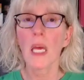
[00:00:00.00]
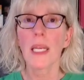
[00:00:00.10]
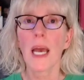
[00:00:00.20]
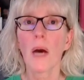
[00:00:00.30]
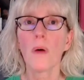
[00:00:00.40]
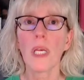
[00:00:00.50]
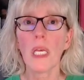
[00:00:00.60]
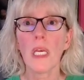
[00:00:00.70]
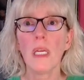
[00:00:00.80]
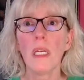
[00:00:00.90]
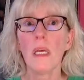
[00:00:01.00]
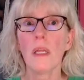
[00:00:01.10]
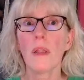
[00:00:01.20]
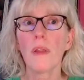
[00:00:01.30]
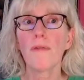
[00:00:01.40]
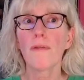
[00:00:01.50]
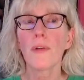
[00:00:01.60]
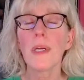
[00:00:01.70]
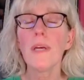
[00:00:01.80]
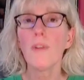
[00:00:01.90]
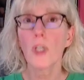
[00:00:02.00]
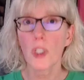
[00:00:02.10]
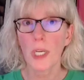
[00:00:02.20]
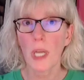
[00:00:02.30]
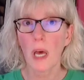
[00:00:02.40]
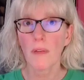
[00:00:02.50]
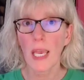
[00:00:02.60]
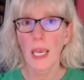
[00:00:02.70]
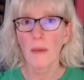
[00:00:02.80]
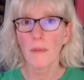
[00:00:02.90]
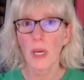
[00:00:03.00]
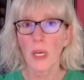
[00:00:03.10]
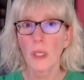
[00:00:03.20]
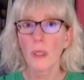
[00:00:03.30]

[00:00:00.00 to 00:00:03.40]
Now, in the free version of Canva,